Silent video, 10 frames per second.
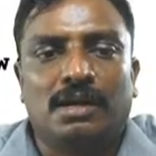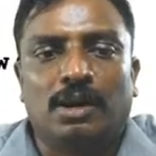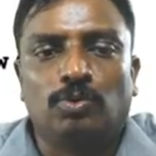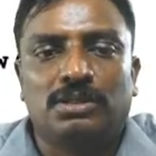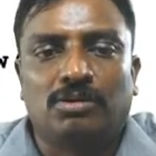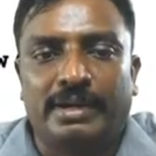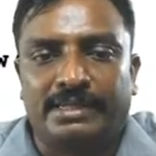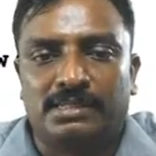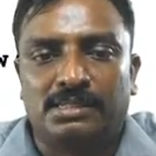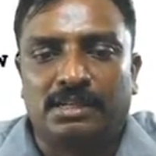count the
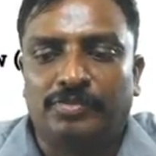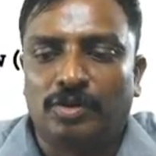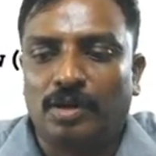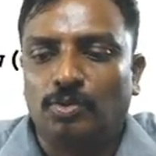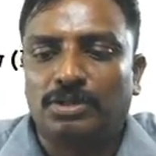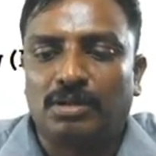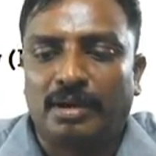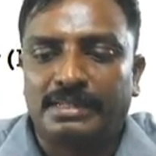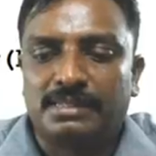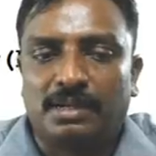coins,
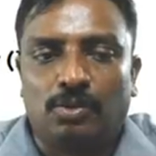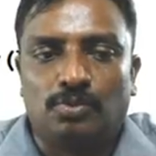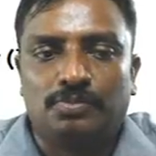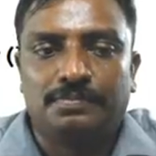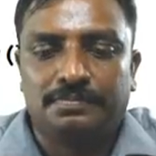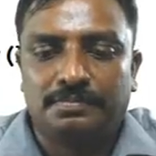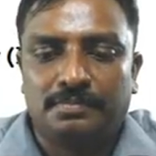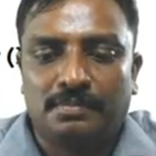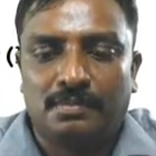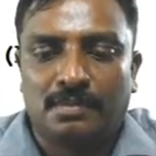now,
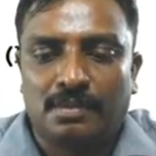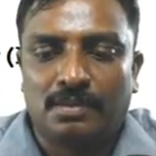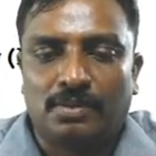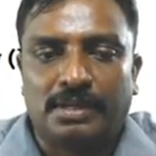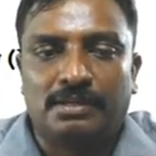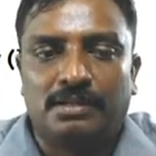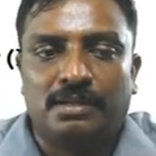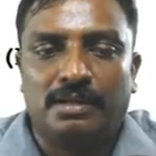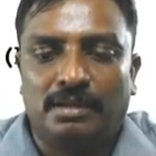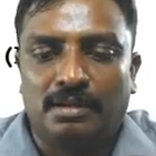okay,
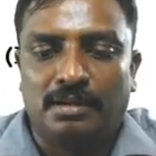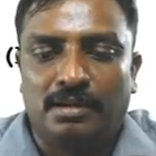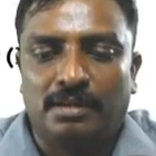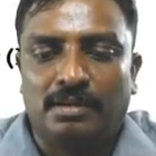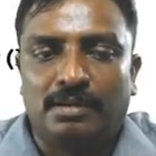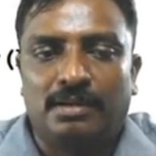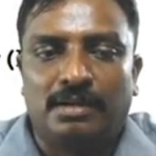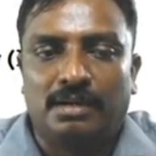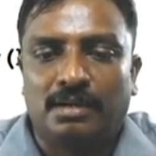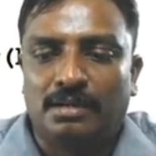
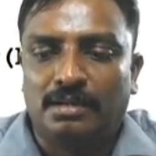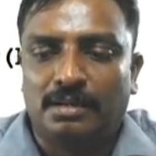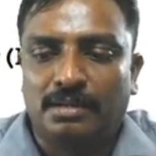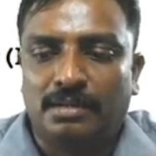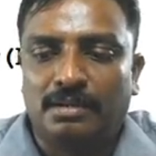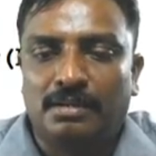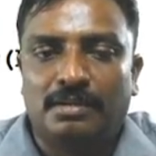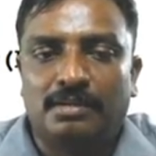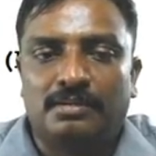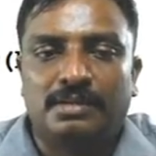
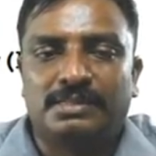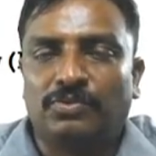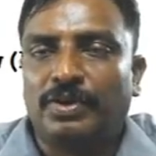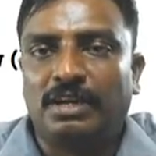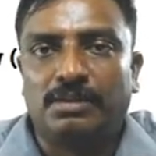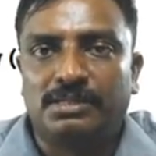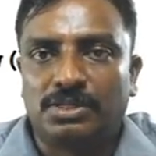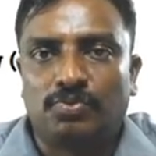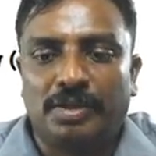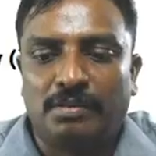it's a variable,
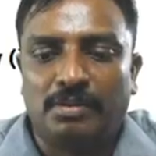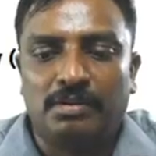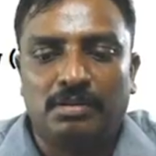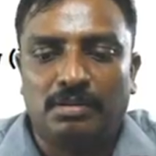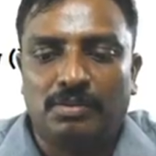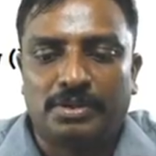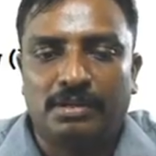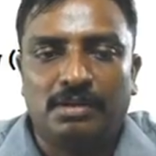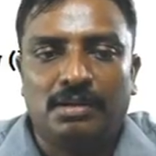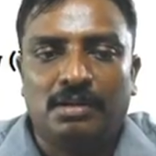just variable. Okay.